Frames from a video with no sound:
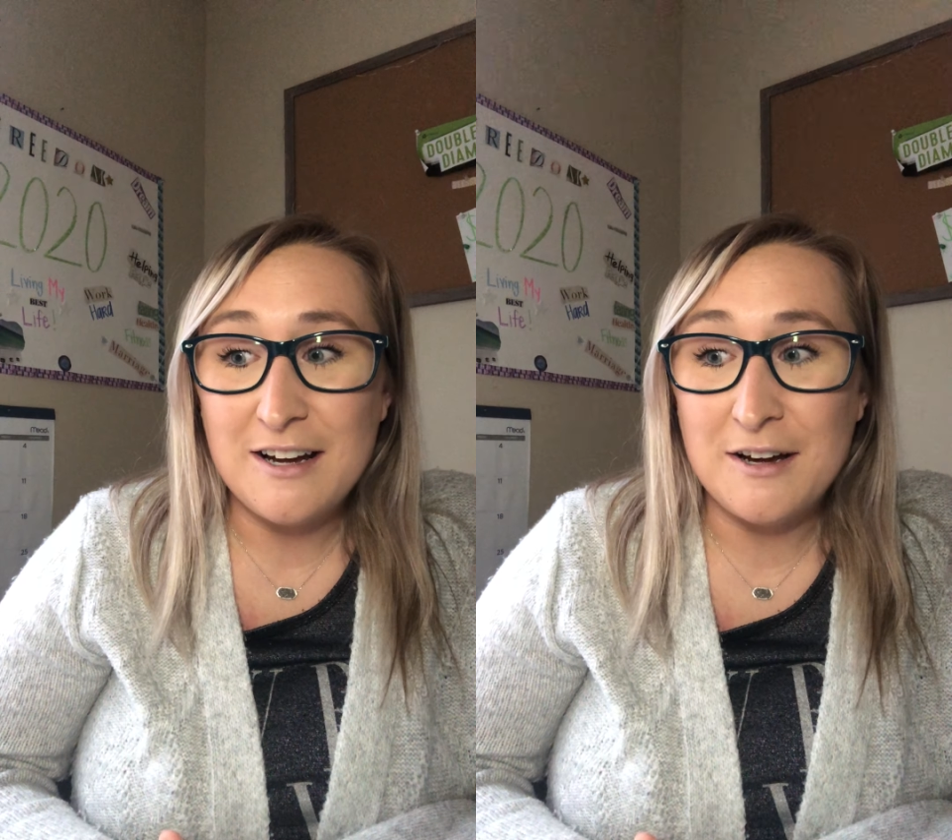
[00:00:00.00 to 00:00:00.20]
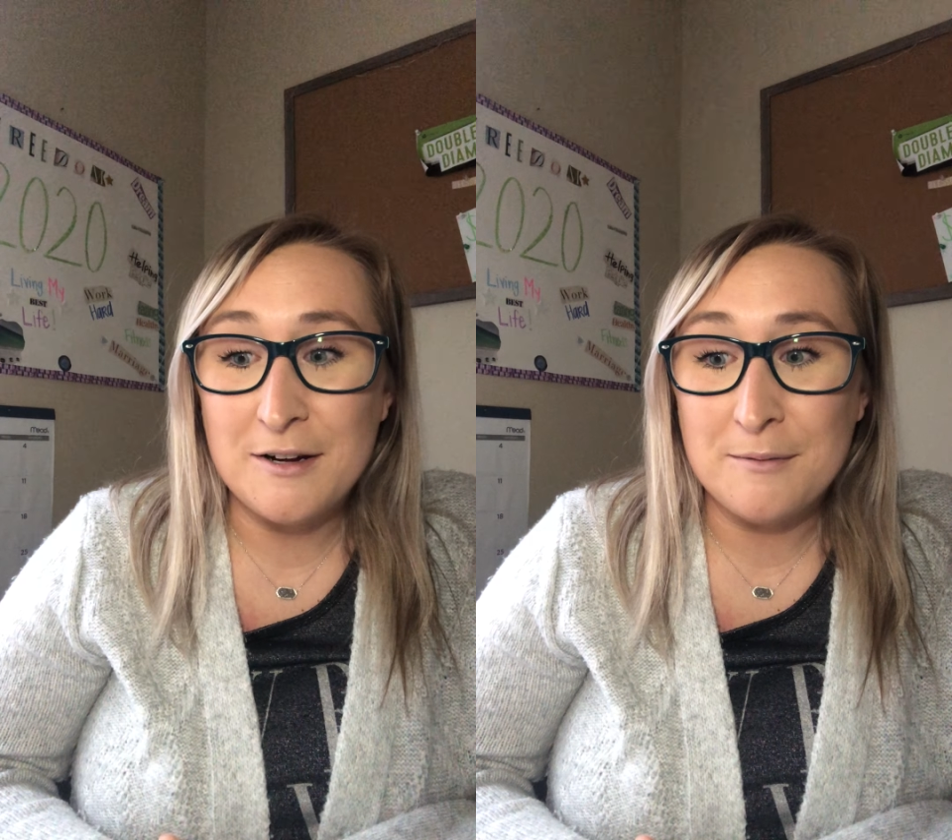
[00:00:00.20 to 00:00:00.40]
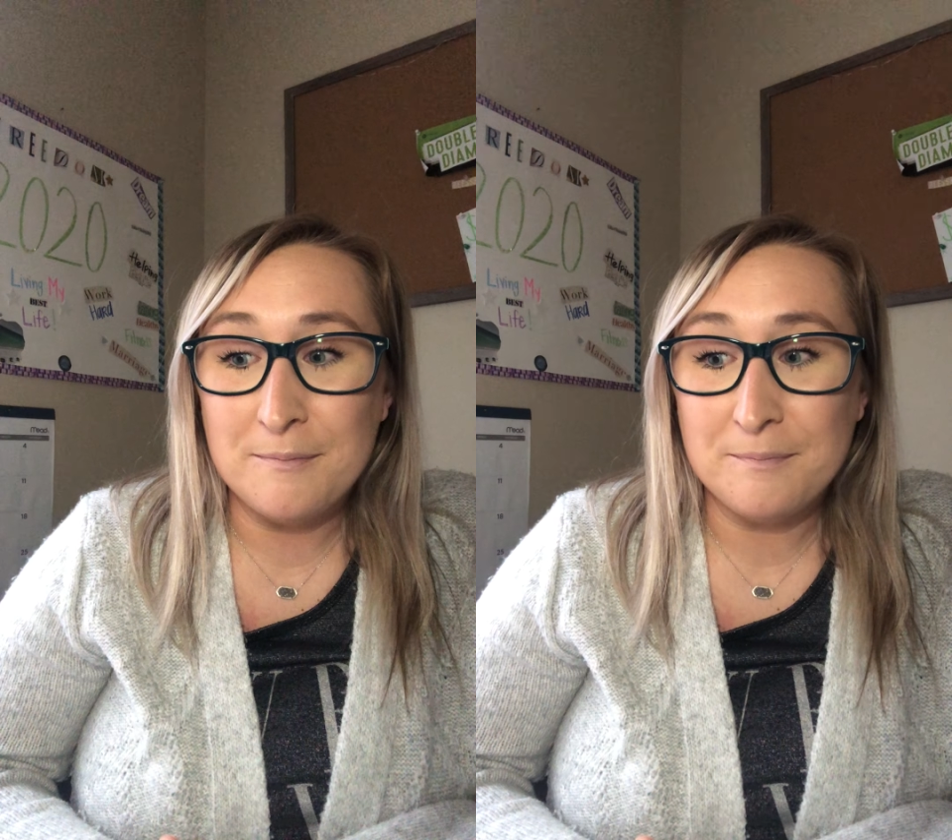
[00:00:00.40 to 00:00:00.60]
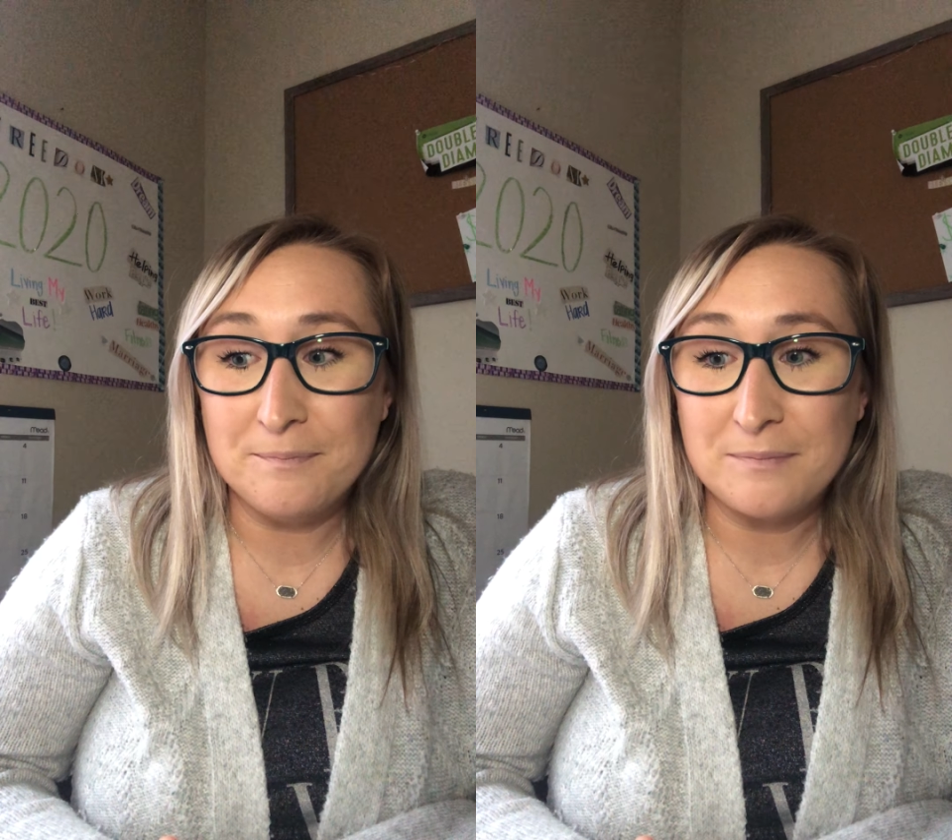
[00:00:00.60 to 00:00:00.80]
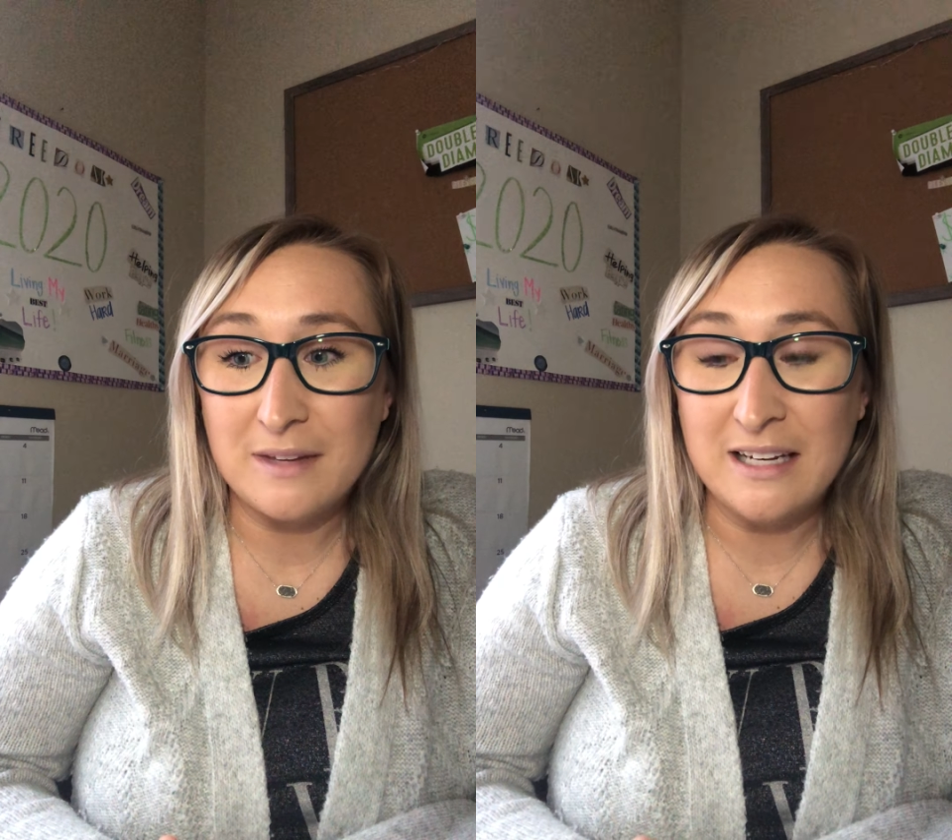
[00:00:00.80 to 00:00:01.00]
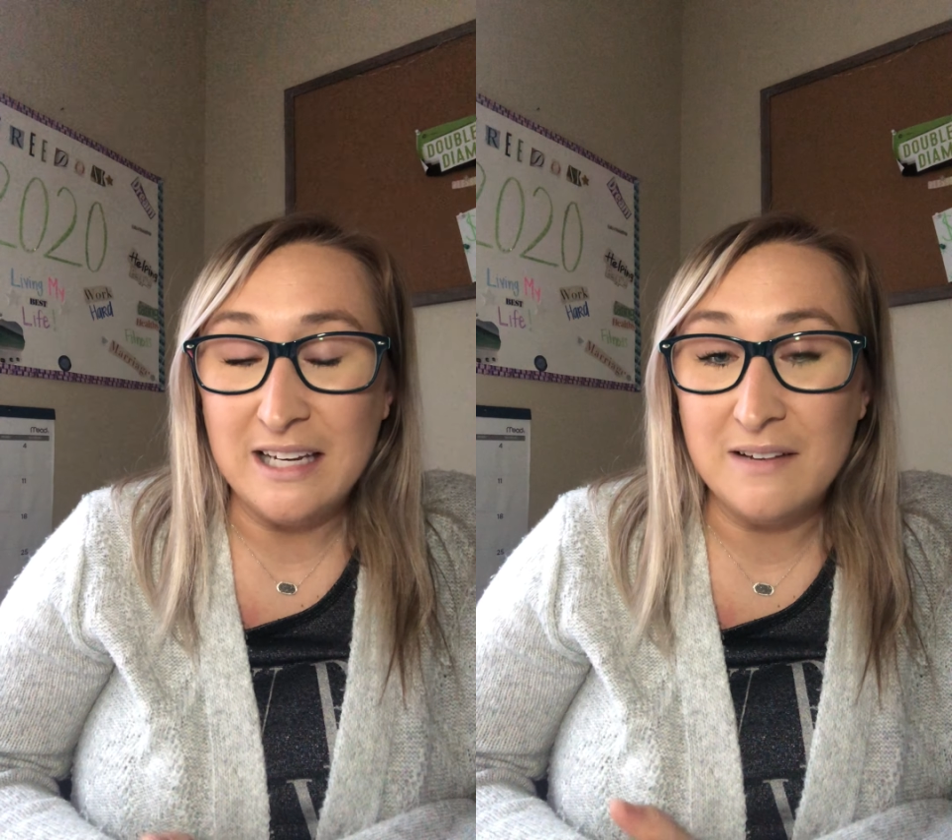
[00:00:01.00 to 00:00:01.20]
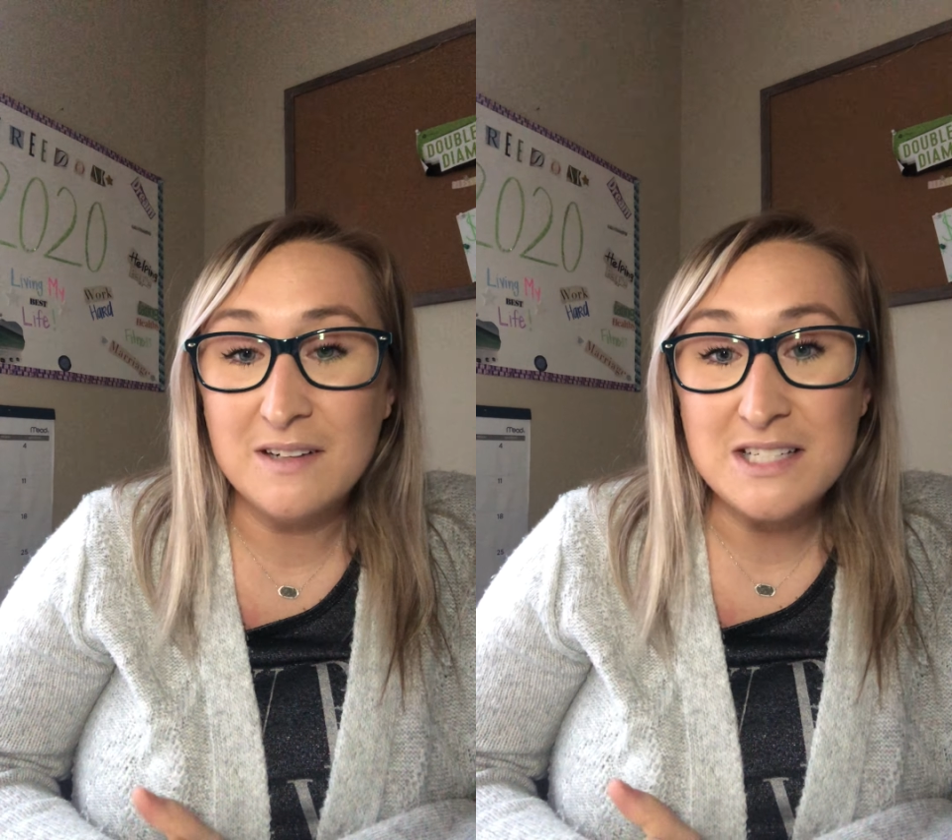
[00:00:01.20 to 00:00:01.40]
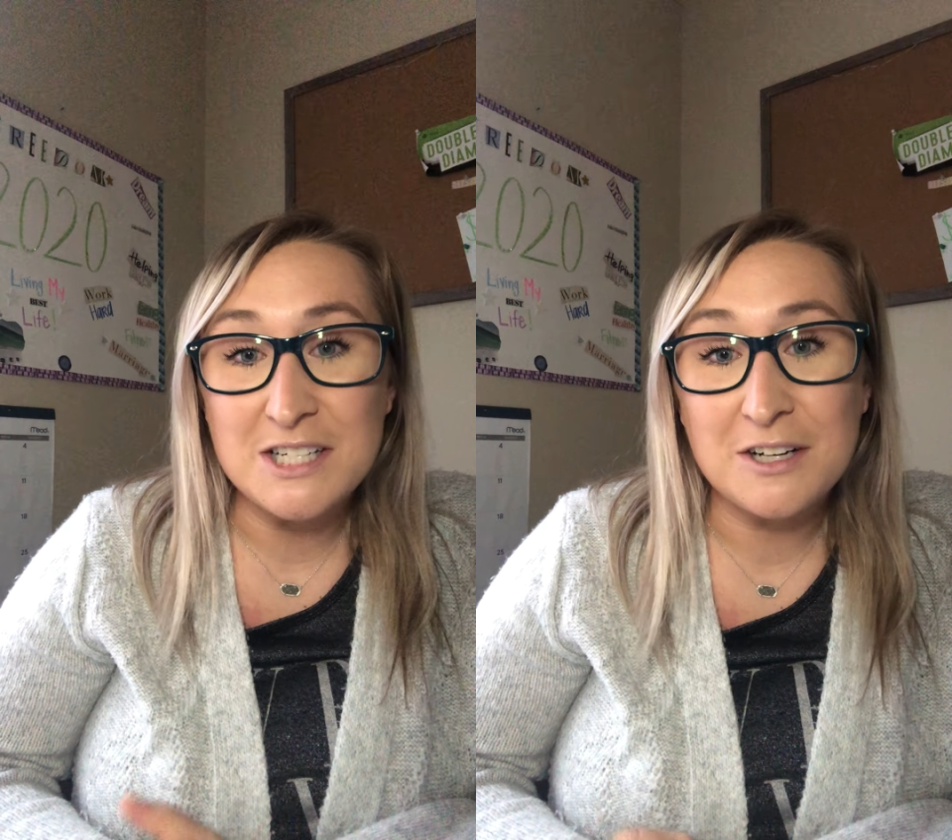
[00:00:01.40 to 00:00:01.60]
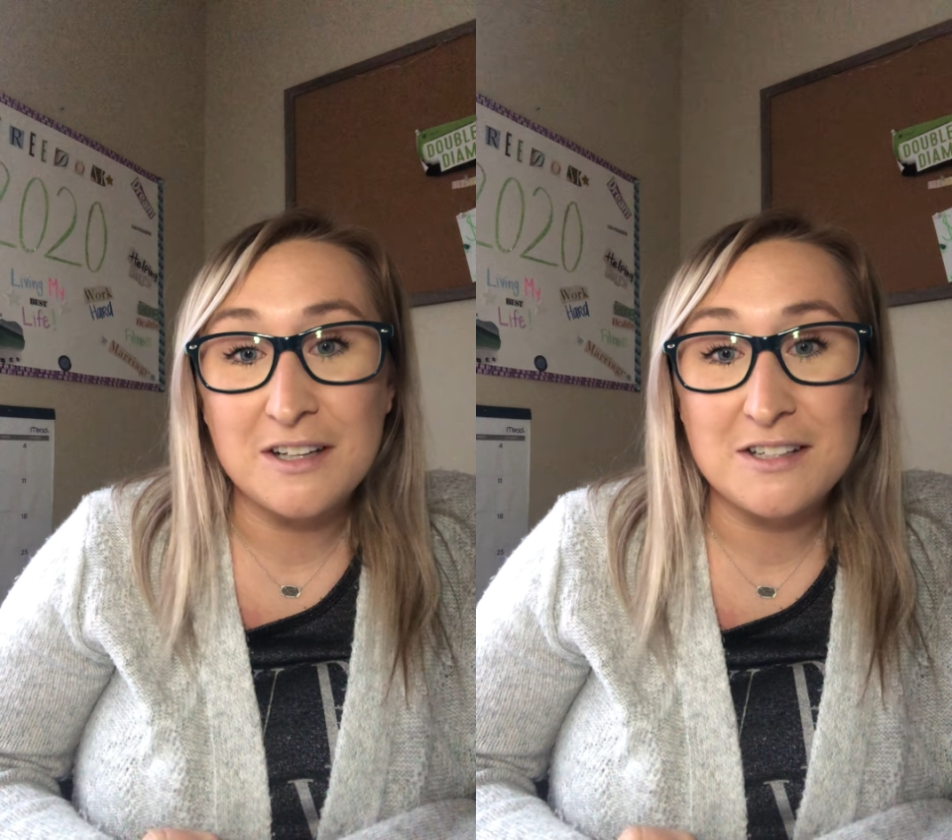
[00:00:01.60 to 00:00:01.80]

Um, and even during